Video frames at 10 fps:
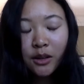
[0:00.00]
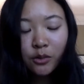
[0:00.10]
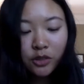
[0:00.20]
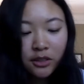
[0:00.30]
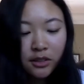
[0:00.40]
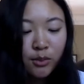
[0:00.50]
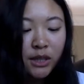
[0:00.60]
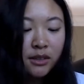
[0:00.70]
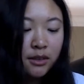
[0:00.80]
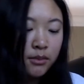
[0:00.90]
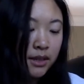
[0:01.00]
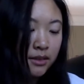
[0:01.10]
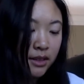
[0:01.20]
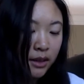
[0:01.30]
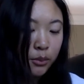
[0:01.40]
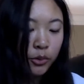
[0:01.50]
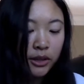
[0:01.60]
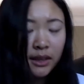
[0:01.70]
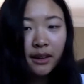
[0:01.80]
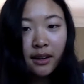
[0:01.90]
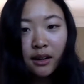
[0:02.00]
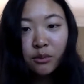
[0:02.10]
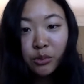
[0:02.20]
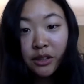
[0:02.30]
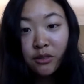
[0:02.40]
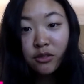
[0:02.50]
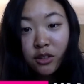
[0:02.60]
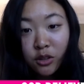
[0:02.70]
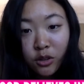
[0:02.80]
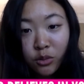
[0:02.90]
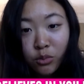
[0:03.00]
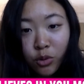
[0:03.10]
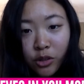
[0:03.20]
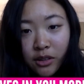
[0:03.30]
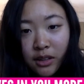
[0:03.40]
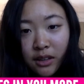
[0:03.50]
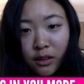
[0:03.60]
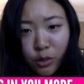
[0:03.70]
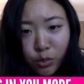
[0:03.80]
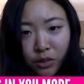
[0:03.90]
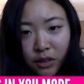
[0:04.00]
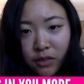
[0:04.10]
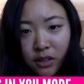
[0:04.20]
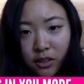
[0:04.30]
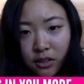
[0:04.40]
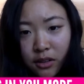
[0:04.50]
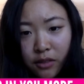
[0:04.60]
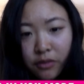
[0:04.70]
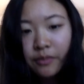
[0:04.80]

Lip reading: Which leads me to my second point, that God believes in you more than you believe in yourself.